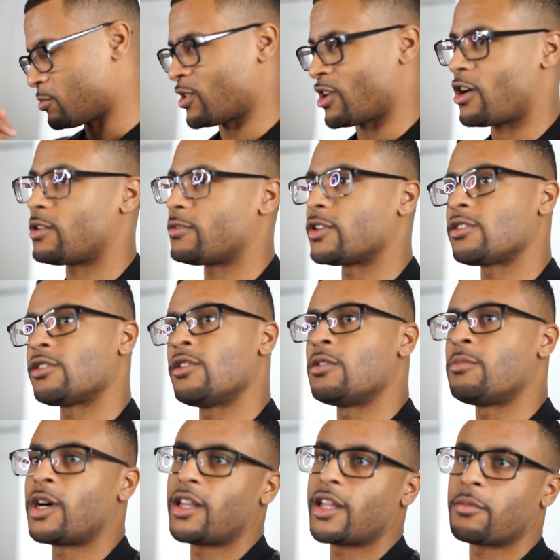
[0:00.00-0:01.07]
But all of us know
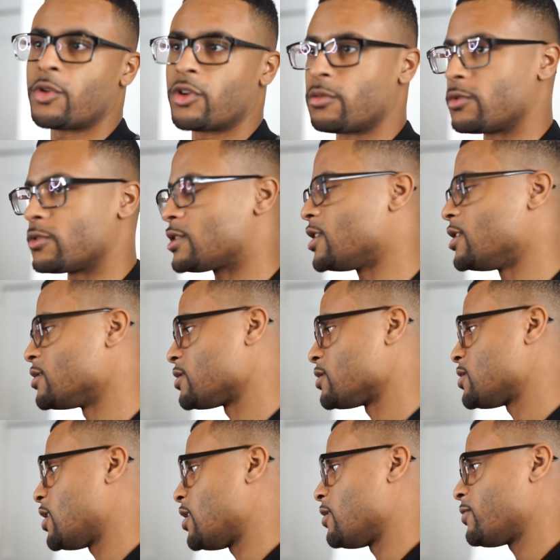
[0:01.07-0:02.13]
about like morning routines and
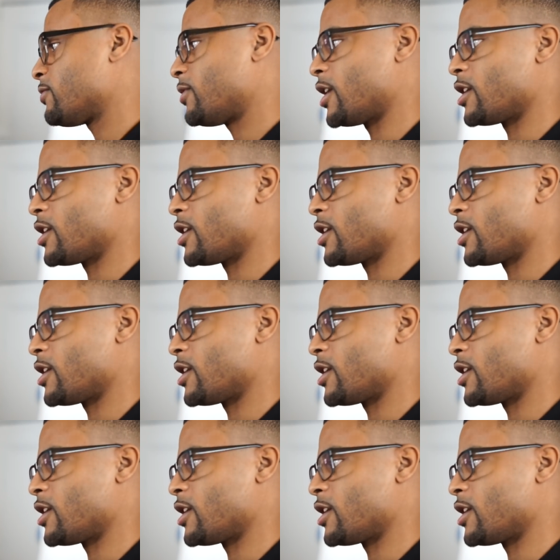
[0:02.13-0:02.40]
stuff.